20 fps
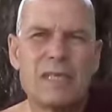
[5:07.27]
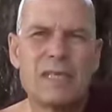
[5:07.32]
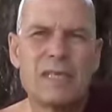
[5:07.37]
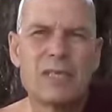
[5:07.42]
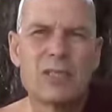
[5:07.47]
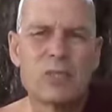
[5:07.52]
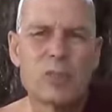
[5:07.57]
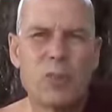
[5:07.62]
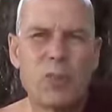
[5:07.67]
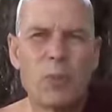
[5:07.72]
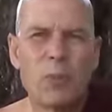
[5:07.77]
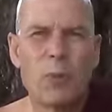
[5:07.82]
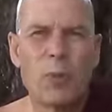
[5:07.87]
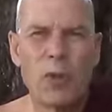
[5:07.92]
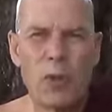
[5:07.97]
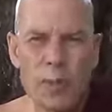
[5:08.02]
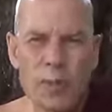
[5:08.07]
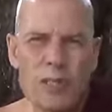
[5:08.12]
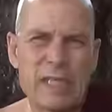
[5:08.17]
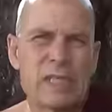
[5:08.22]
So
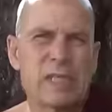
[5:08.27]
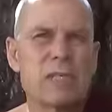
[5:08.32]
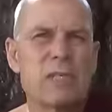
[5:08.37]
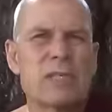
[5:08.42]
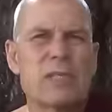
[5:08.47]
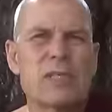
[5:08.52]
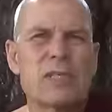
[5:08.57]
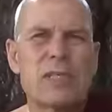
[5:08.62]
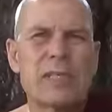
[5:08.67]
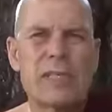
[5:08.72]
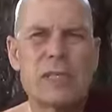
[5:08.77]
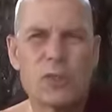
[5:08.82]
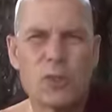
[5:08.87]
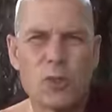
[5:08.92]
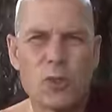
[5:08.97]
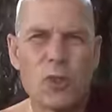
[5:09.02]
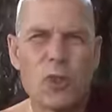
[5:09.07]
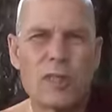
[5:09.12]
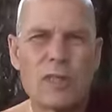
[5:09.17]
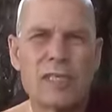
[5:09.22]
impermanence, in
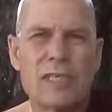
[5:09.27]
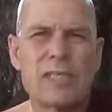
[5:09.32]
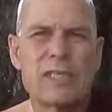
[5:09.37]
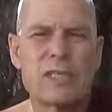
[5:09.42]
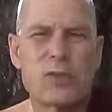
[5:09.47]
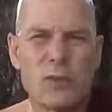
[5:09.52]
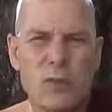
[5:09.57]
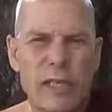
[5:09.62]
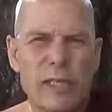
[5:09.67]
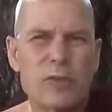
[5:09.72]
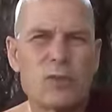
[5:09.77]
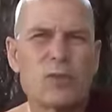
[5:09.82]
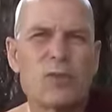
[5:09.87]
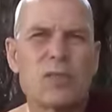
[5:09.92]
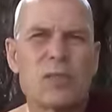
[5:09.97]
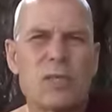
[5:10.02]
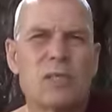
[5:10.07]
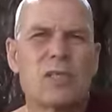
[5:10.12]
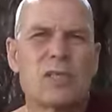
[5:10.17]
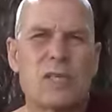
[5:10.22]
short, is the way to
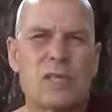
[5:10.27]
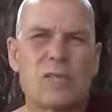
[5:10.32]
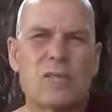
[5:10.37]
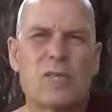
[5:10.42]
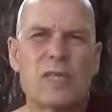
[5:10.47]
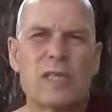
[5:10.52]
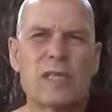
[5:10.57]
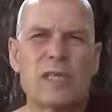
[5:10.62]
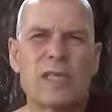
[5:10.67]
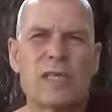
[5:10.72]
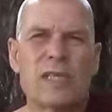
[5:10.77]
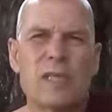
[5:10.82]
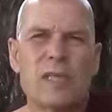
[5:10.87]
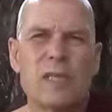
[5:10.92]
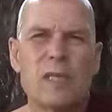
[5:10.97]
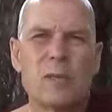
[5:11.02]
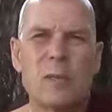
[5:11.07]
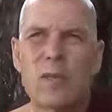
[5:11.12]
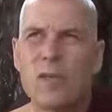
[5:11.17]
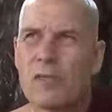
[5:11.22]
see suffering,
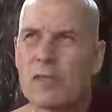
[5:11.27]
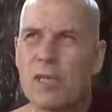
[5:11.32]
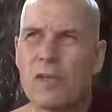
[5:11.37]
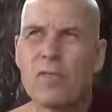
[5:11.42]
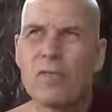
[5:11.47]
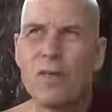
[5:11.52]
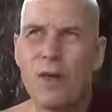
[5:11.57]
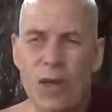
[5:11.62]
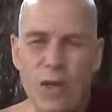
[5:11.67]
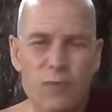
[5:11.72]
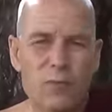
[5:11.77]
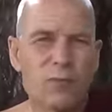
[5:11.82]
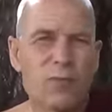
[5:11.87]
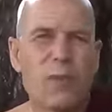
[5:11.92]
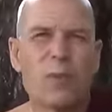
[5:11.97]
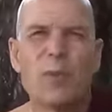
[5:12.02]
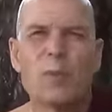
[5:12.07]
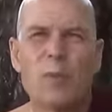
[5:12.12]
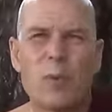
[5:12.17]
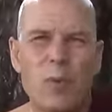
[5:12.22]
because it follows
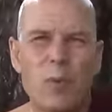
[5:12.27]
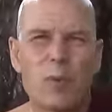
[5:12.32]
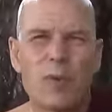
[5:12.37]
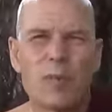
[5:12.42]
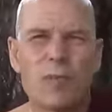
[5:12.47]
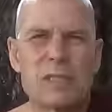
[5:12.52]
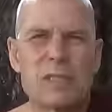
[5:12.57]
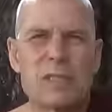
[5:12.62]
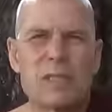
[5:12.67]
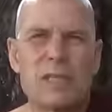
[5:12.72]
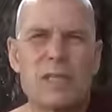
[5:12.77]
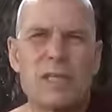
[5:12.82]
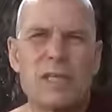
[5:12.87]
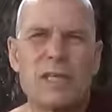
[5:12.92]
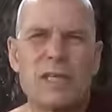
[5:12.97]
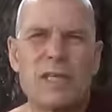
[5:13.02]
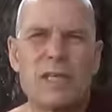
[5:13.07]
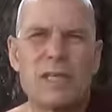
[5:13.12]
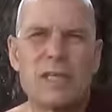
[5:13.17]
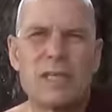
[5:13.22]
from impermanence
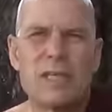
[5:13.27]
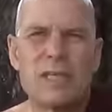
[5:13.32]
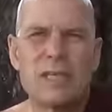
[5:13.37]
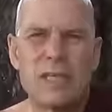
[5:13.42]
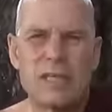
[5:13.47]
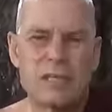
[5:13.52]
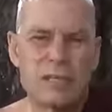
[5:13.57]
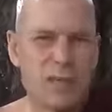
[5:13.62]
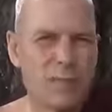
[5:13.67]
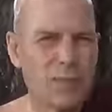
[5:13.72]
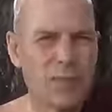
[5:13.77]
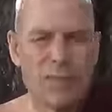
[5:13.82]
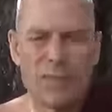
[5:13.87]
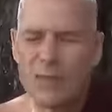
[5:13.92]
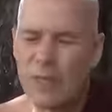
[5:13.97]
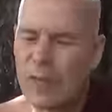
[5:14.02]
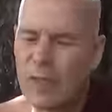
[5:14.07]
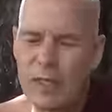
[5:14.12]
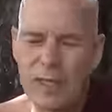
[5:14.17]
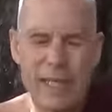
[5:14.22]
that something
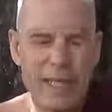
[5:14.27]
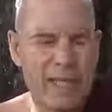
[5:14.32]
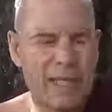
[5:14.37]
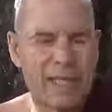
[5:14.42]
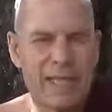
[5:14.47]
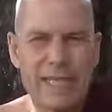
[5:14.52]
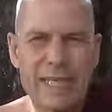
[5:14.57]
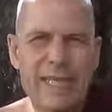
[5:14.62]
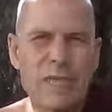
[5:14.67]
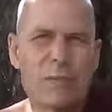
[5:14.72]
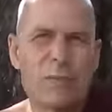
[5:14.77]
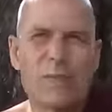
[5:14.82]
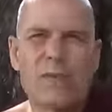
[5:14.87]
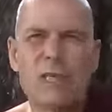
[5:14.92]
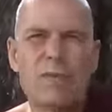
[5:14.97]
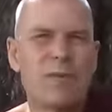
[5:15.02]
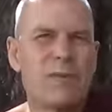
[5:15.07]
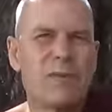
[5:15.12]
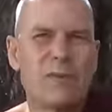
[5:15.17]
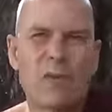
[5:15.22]
one cannot keep.
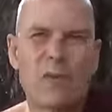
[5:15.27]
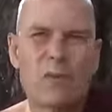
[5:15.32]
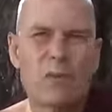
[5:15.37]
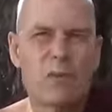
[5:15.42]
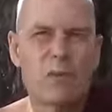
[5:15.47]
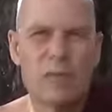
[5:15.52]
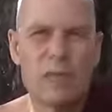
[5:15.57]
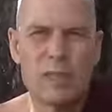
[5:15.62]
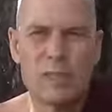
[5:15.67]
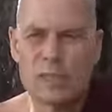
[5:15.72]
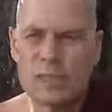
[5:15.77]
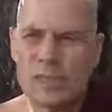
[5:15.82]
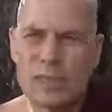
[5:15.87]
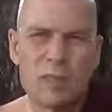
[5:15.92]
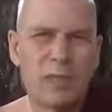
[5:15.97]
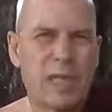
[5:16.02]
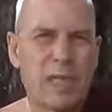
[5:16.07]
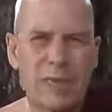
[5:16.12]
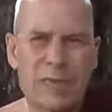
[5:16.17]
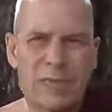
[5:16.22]
Even though
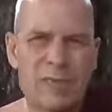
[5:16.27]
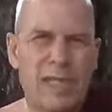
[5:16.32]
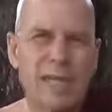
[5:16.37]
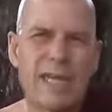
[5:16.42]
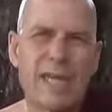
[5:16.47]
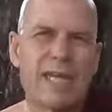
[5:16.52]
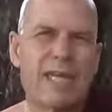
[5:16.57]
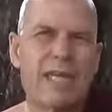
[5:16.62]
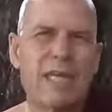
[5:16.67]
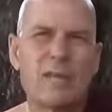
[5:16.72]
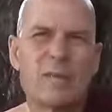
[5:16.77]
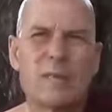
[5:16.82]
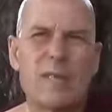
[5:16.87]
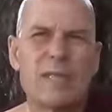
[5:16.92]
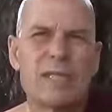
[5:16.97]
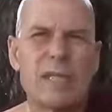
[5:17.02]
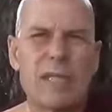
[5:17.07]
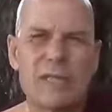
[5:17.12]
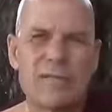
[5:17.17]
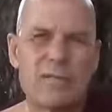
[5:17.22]
some devas, they can keep their
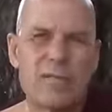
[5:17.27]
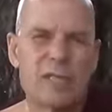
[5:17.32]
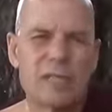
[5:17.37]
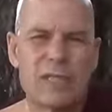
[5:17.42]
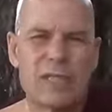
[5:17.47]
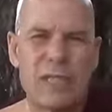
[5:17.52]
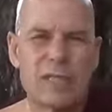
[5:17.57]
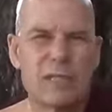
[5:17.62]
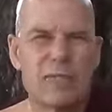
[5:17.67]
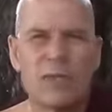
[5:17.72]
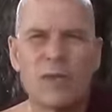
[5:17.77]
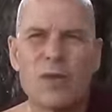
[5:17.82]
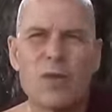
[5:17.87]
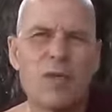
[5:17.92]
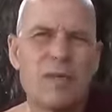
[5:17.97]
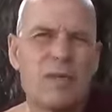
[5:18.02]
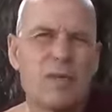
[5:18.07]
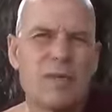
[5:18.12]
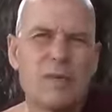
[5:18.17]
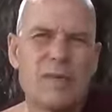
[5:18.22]
deva state for,
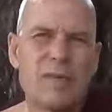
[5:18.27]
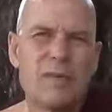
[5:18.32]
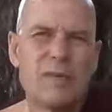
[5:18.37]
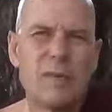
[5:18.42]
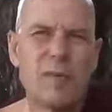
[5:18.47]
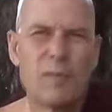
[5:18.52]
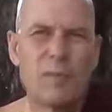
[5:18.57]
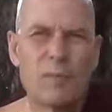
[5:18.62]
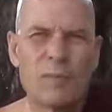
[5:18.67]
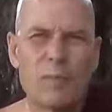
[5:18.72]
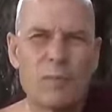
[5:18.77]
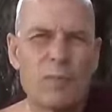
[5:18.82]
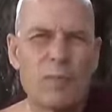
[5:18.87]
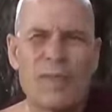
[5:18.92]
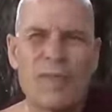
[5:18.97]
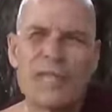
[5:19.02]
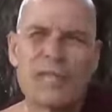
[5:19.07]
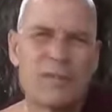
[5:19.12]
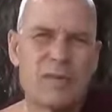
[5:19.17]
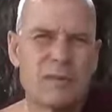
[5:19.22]
for, for
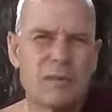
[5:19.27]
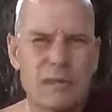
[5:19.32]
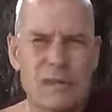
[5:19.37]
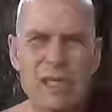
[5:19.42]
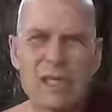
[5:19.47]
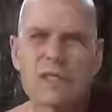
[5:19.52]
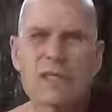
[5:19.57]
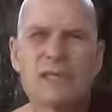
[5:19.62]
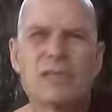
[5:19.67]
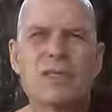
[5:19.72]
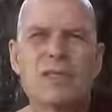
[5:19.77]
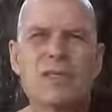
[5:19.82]
billions of years,